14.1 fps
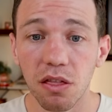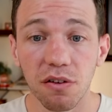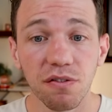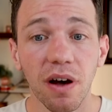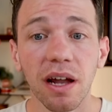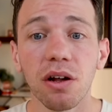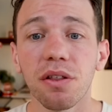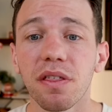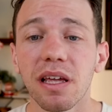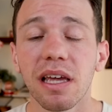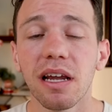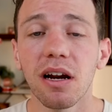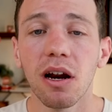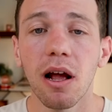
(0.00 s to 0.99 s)
the final thing
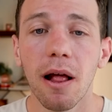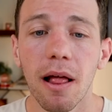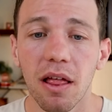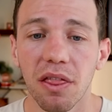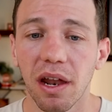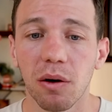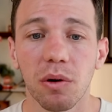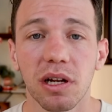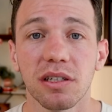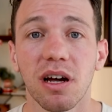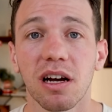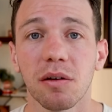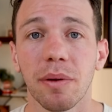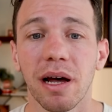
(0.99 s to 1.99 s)
here that I want to
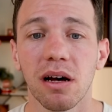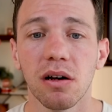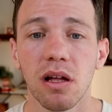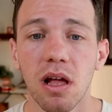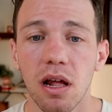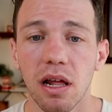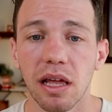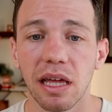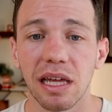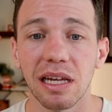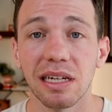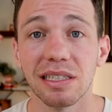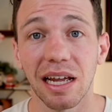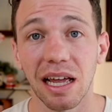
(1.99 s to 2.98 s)
talk about
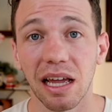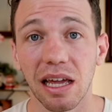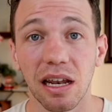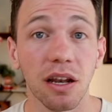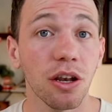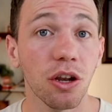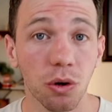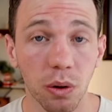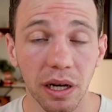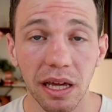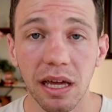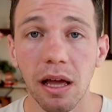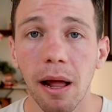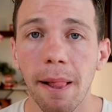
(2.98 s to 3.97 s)
is an
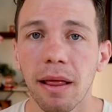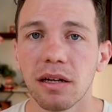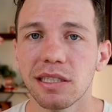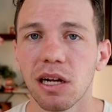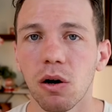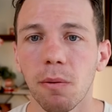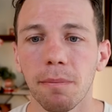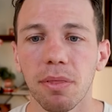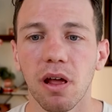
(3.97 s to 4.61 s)
annuity. So